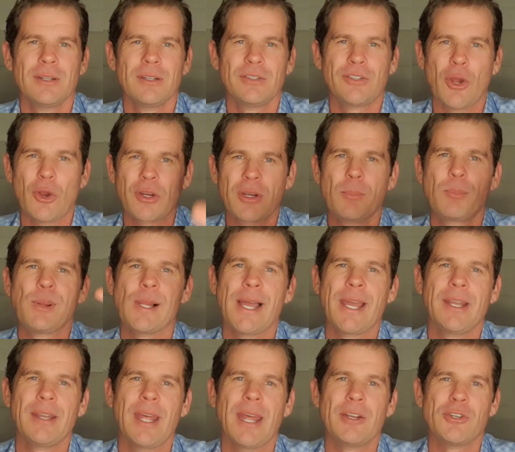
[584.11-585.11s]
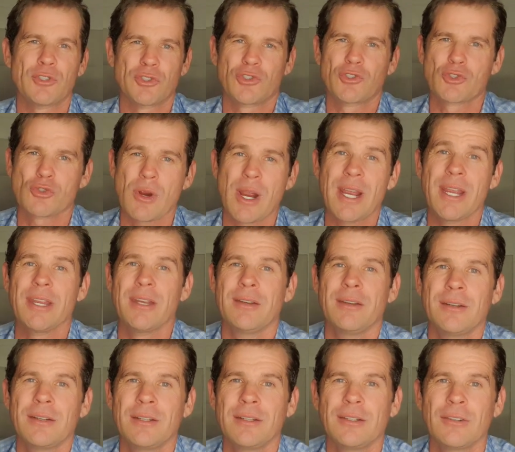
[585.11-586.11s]
Don't complain and just drain.
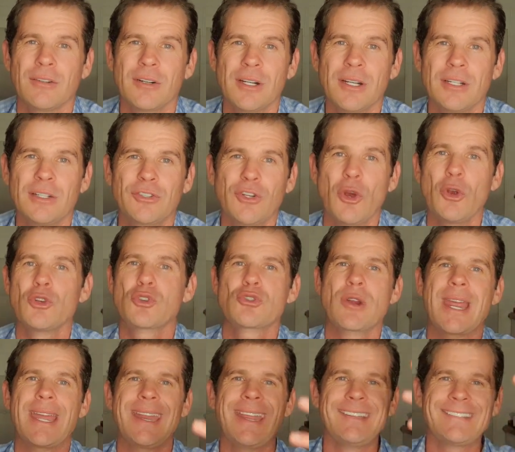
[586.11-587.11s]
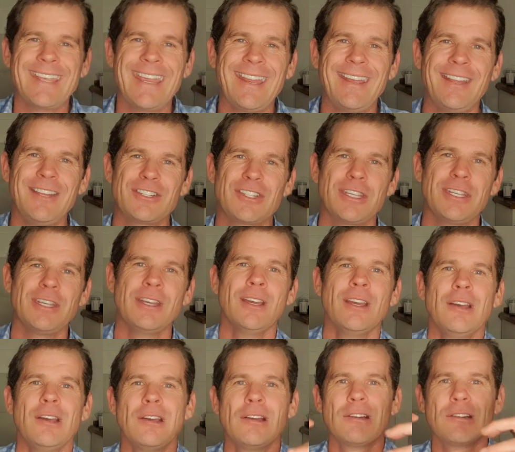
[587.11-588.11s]
All right, don't drain his energy.
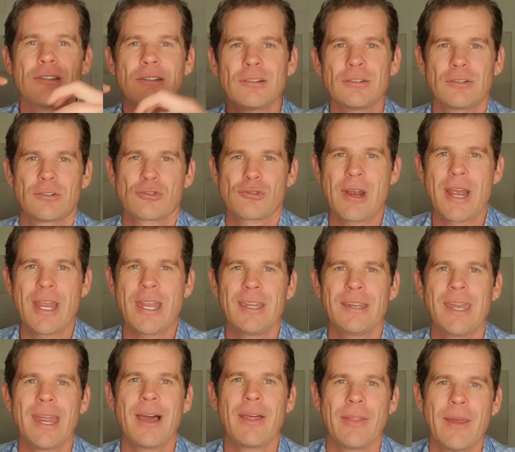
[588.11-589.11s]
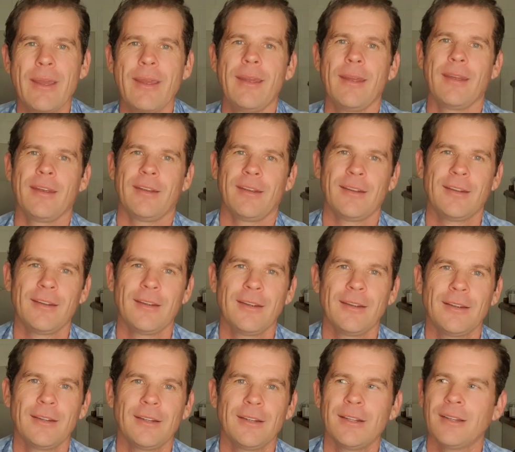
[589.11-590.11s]
Drain down there.
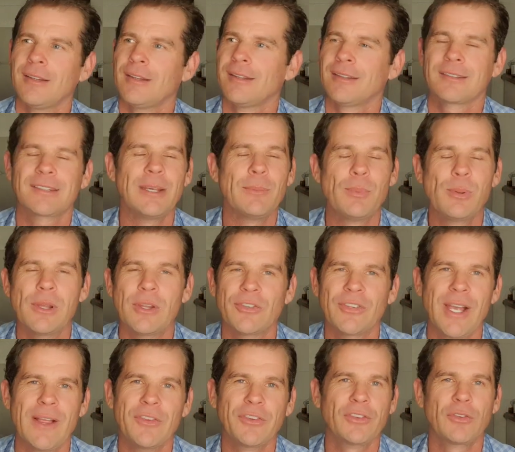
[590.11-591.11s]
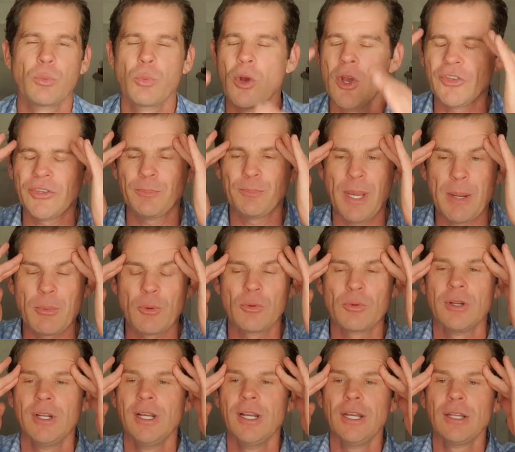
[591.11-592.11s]
Simple as that. This is the worst.
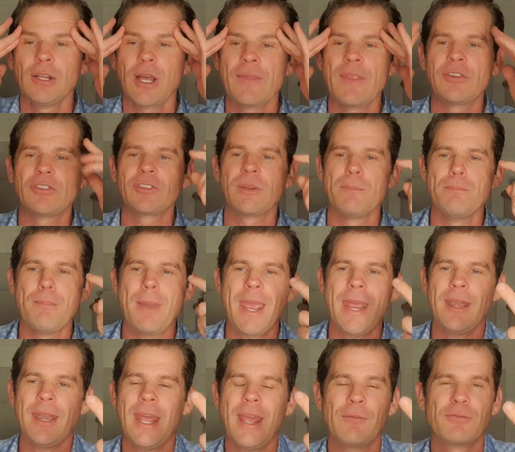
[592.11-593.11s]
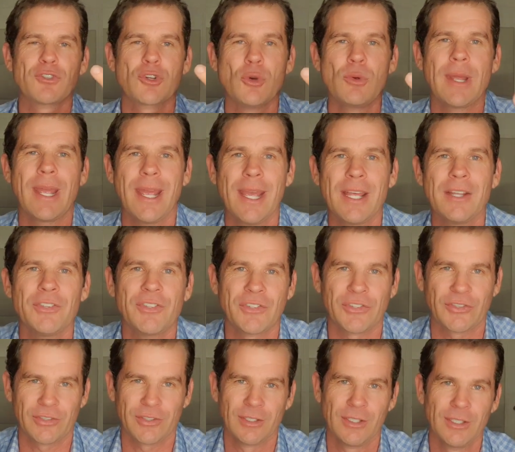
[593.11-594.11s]
People like this. Men have 2
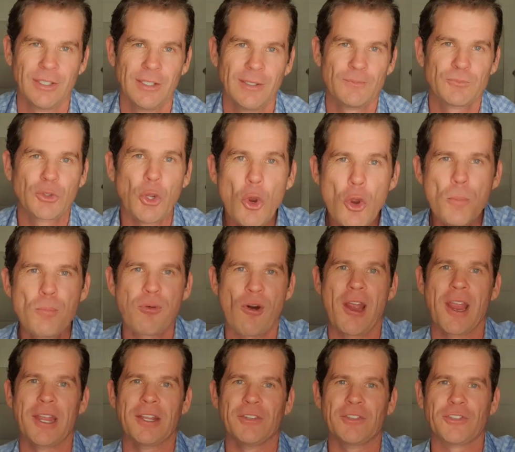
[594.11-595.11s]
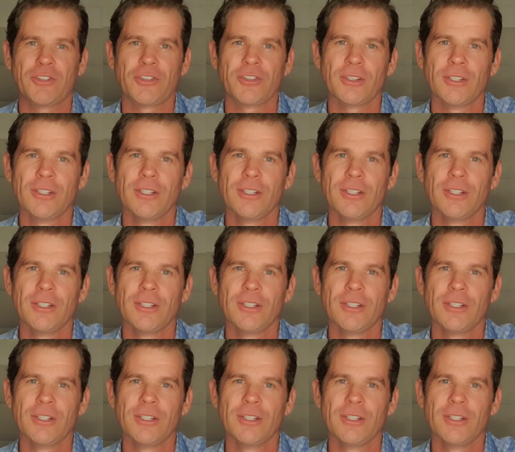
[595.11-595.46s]
heads, 2 brains.